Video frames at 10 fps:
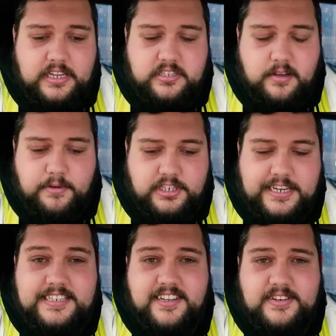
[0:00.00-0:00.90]
It's so much
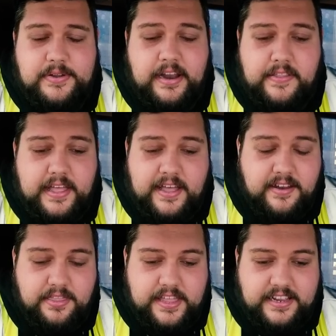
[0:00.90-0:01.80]
easier doing it like that,
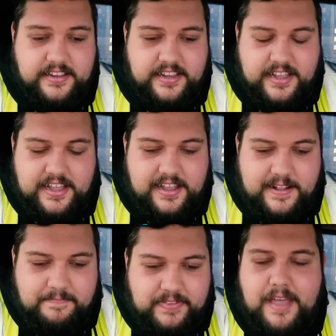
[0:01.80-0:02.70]
and I think
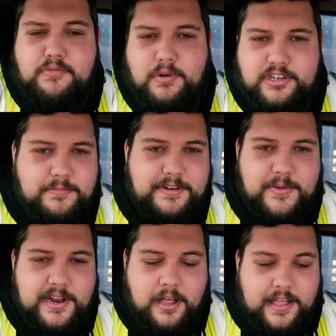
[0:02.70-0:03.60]
everyone should be
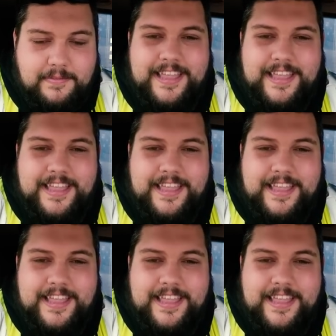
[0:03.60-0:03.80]
doing it like